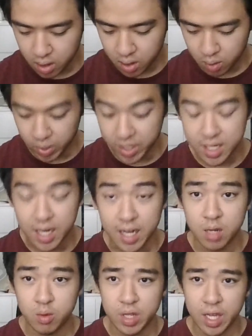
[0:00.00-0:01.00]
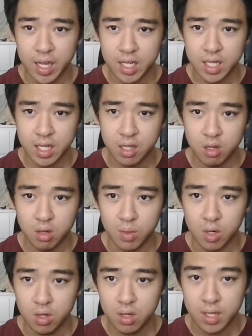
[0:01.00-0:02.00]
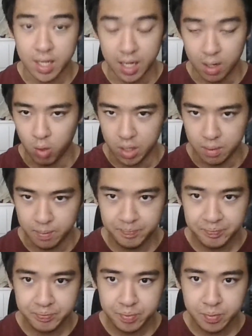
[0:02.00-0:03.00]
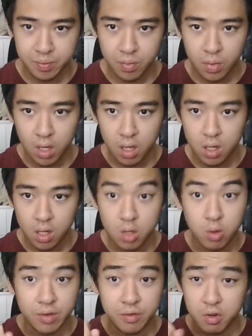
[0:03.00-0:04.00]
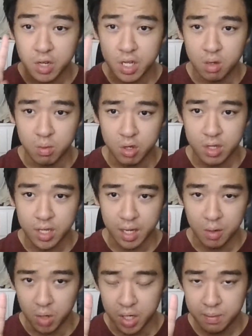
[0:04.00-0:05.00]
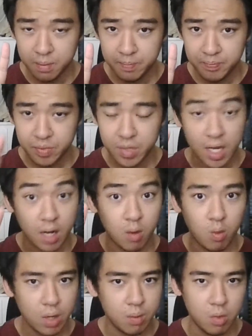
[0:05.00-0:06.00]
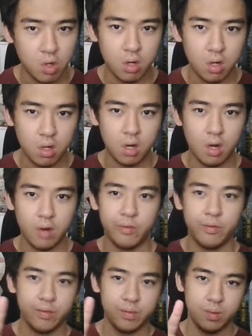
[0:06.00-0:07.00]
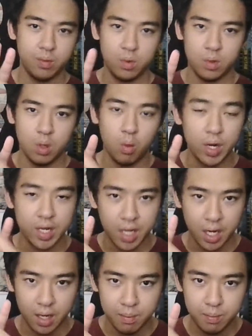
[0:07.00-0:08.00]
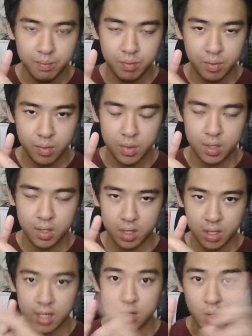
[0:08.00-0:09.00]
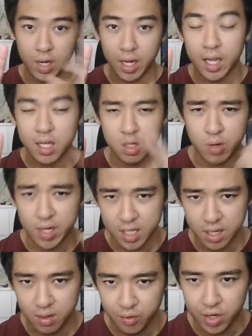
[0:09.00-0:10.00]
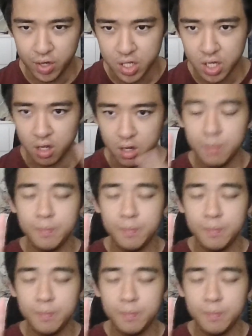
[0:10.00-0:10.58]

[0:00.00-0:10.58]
When attacking with 18 key or more, they get 1. 24 key or more, they get 1. They get 1 more off the 1 time. That's what, hence why I said first turn.